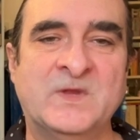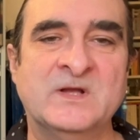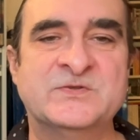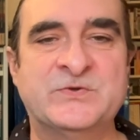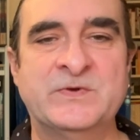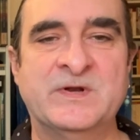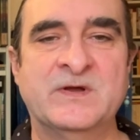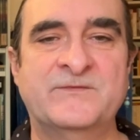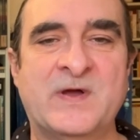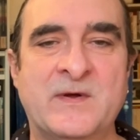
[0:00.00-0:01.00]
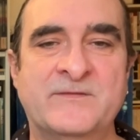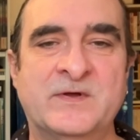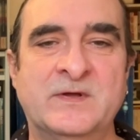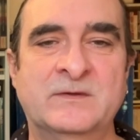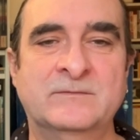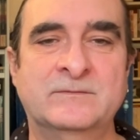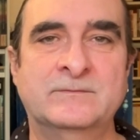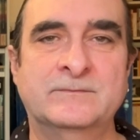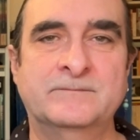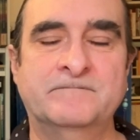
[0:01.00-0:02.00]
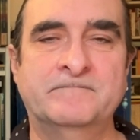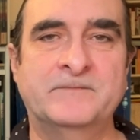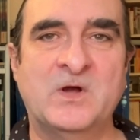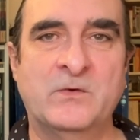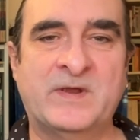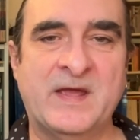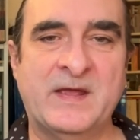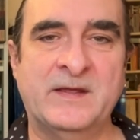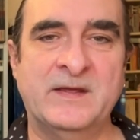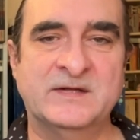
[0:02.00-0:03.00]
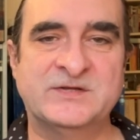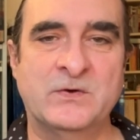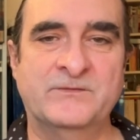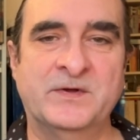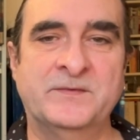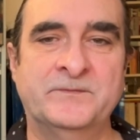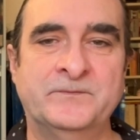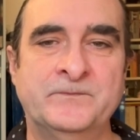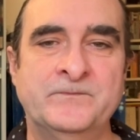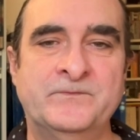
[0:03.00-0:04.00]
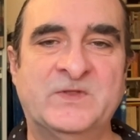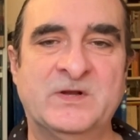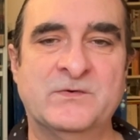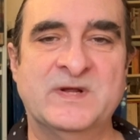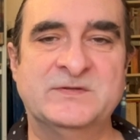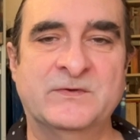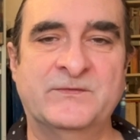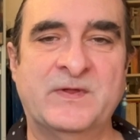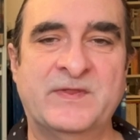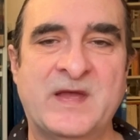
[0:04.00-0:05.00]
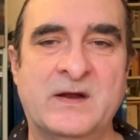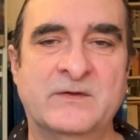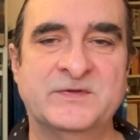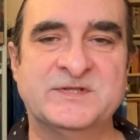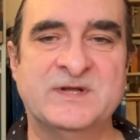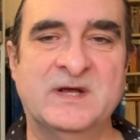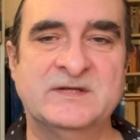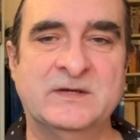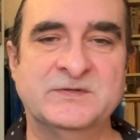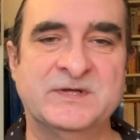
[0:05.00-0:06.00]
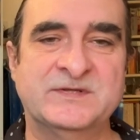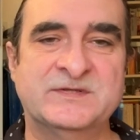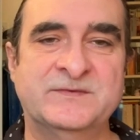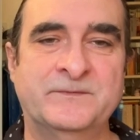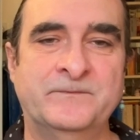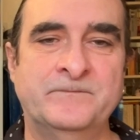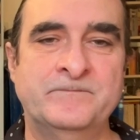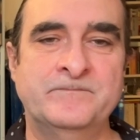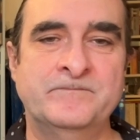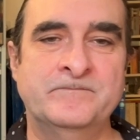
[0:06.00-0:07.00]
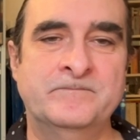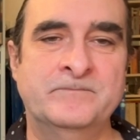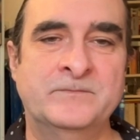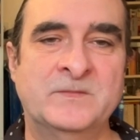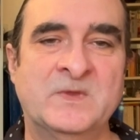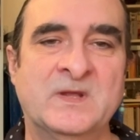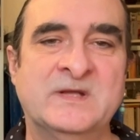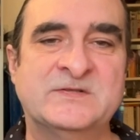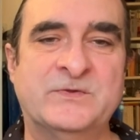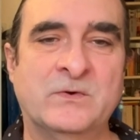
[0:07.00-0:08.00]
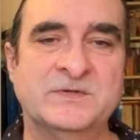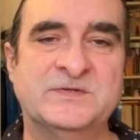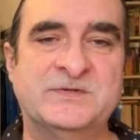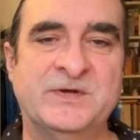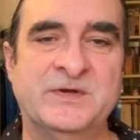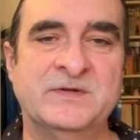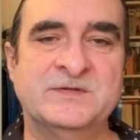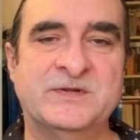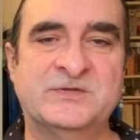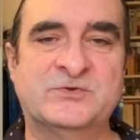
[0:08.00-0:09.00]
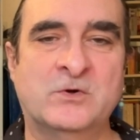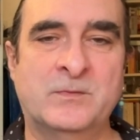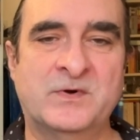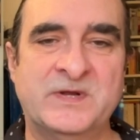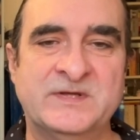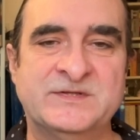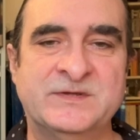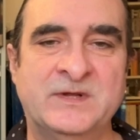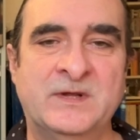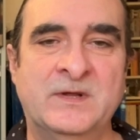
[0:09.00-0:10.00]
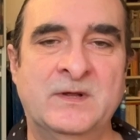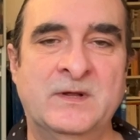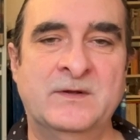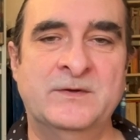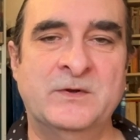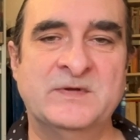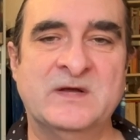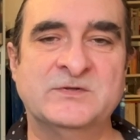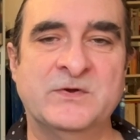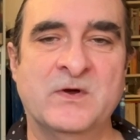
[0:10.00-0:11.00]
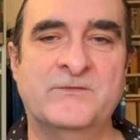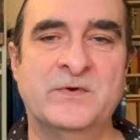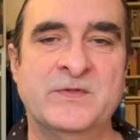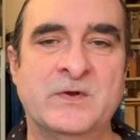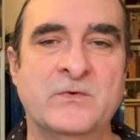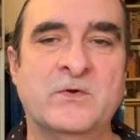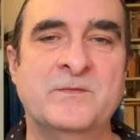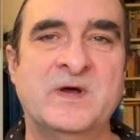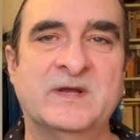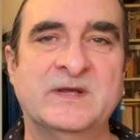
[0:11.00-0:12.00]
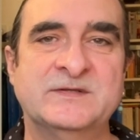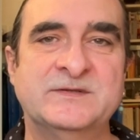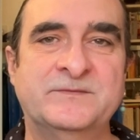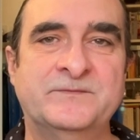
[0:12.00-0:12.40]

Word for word: Soon enough, however, okay, it's over, the narrator of The Hour of the Star tells us. His thoughts turn to the strawberries, no doubt on offer in the local market.